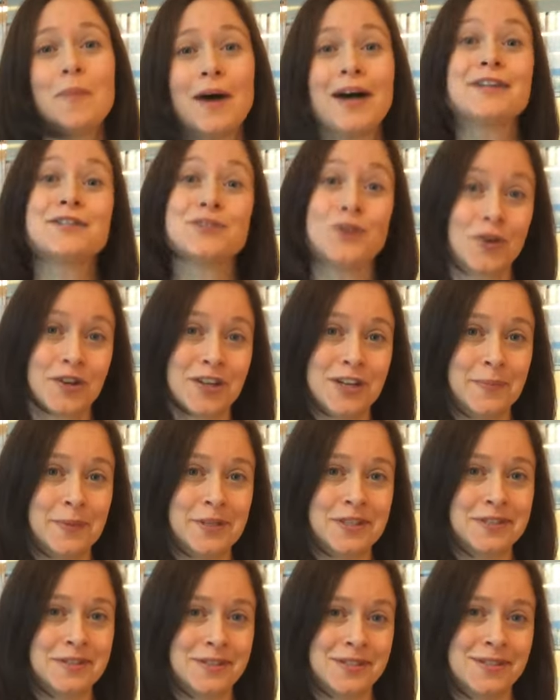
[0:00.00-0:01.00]
my
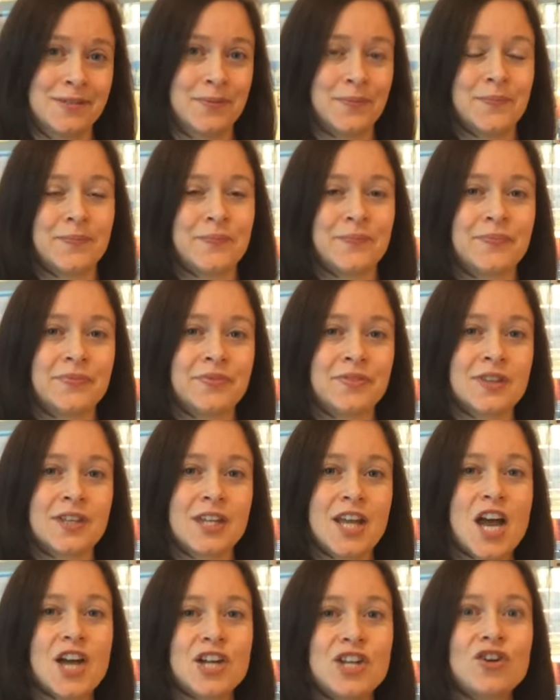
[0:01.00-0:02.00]
documents.
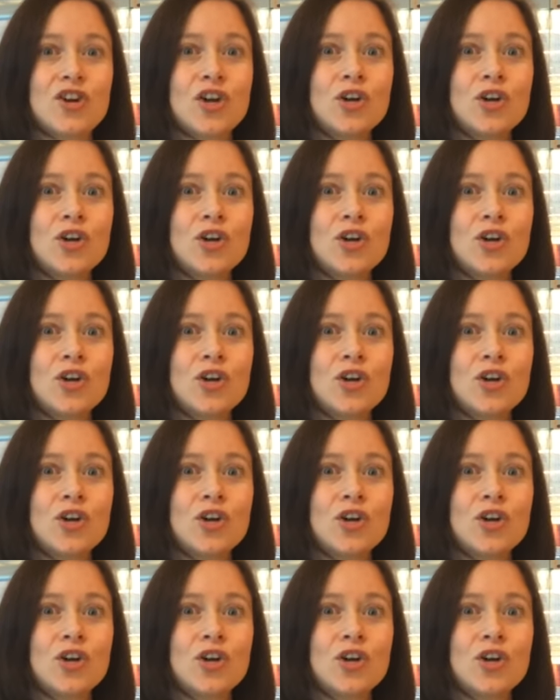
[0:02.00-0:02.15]
You